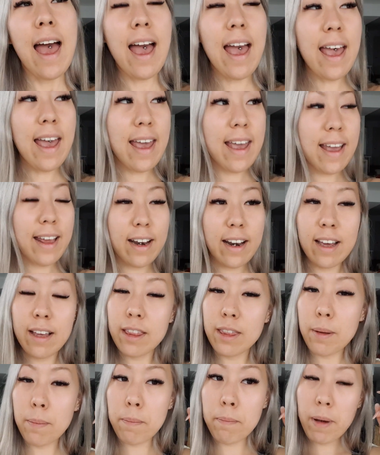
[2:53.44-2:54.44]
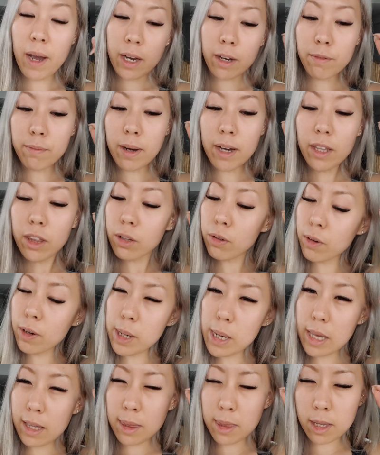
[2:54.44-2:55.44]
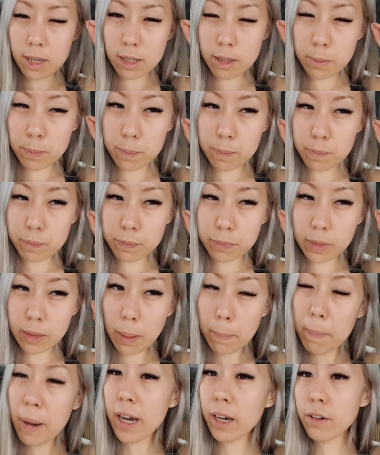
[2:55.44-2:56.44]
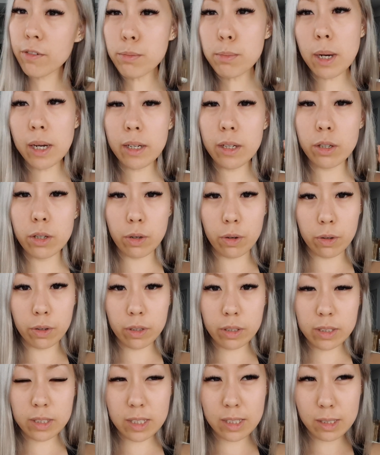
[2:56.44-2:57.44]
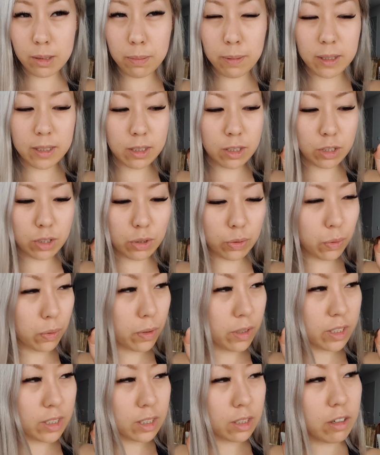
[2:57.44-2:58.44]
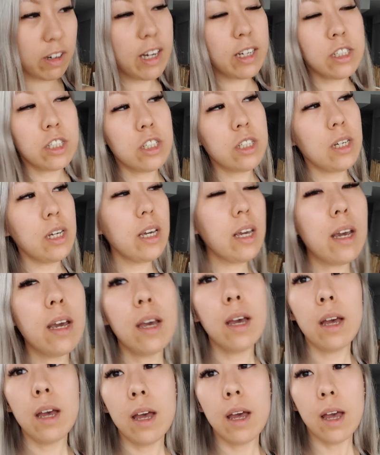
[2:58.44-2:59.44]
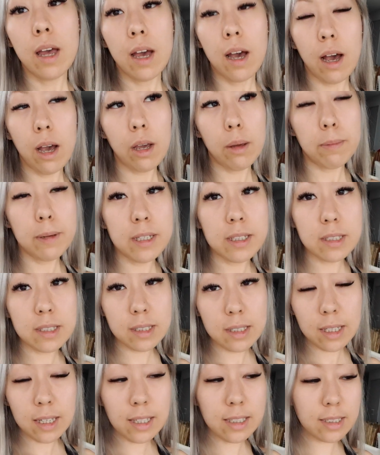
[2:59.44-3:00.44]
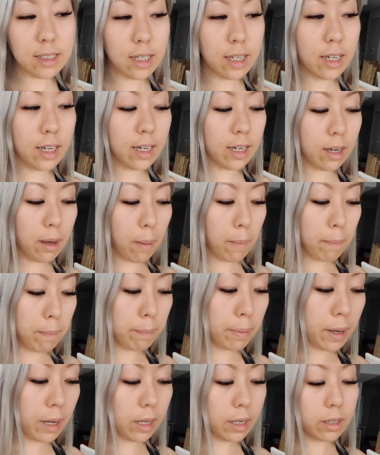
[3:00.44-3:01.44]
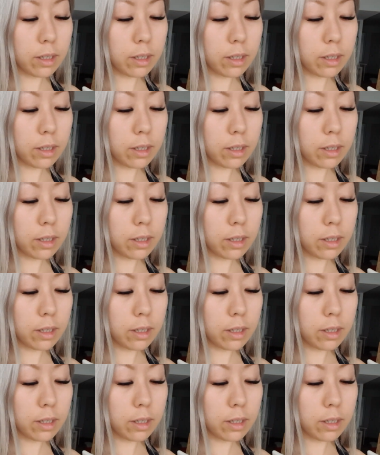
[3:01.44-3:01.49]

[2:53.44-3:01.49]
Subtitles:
and the back of my throat and the back of my nose is a bit sore and scratchy. I've been sneezing, but